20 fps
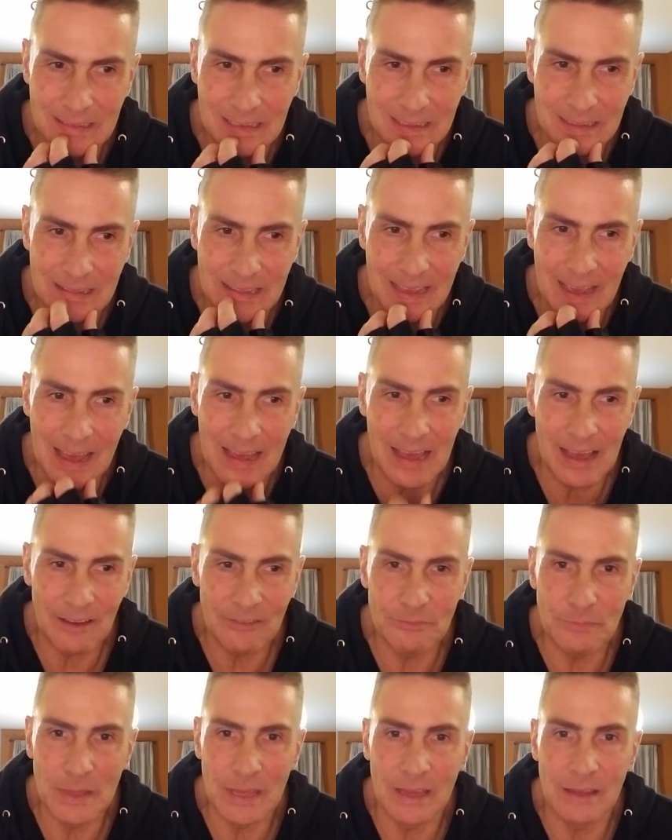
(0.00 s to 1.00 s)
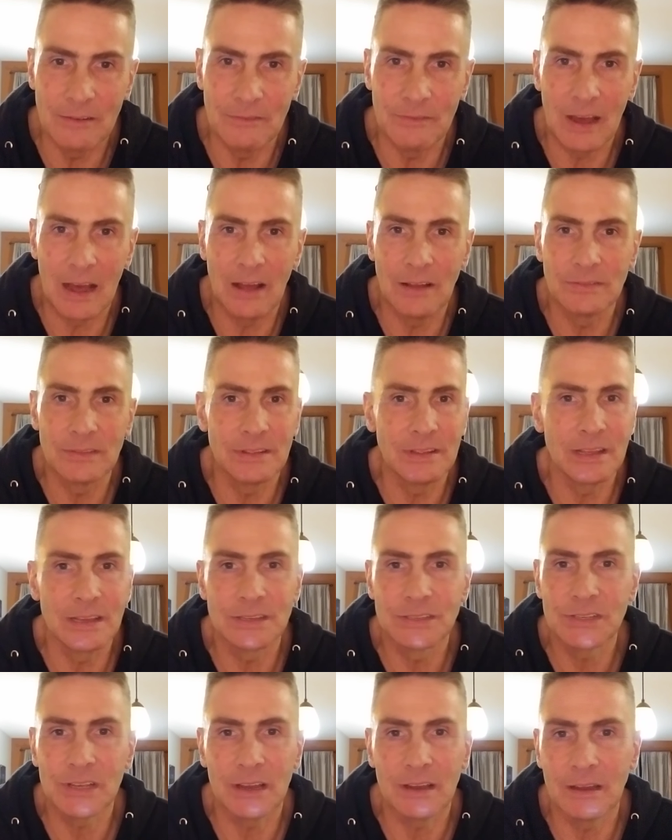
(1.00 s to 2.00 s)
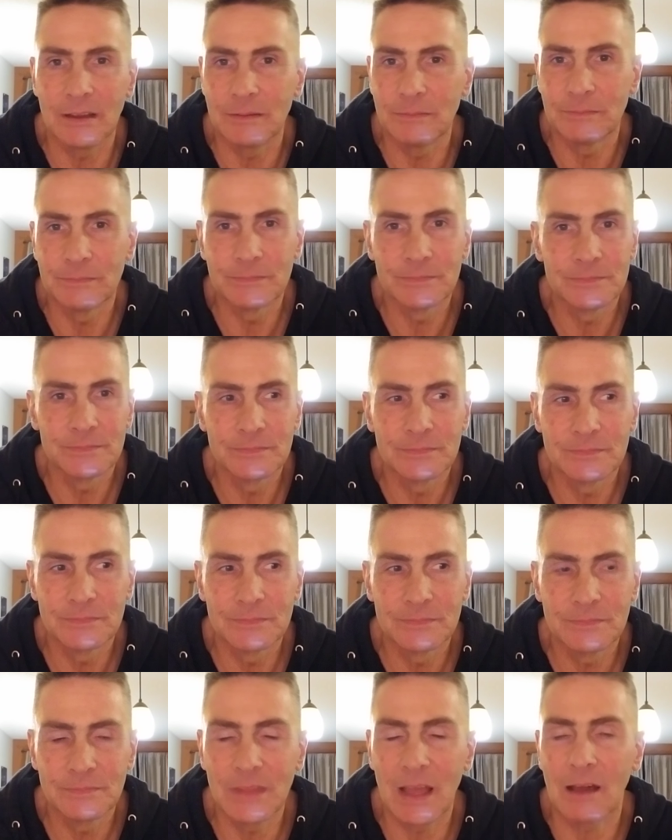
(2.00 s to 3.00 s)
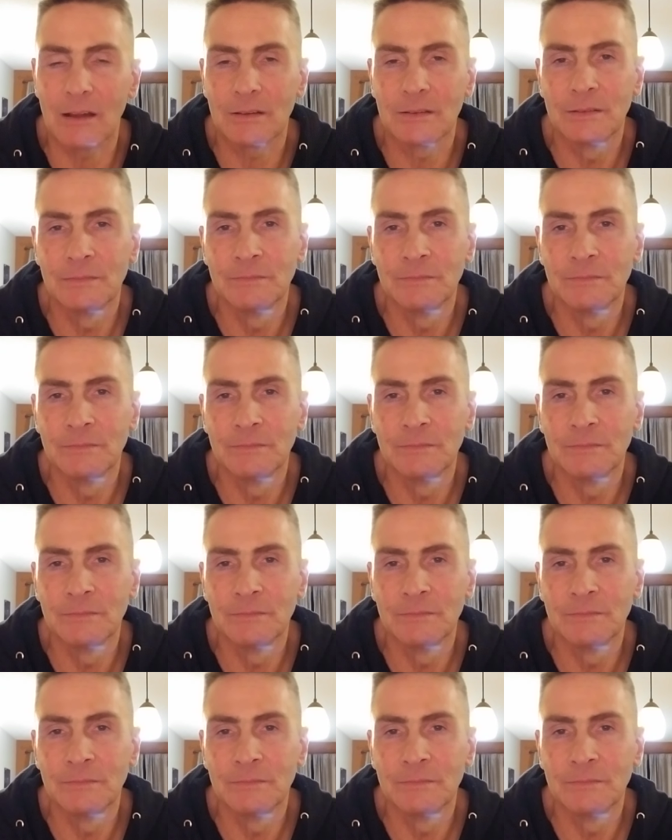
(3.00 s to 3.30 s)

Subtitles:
the AF being involved in this, no,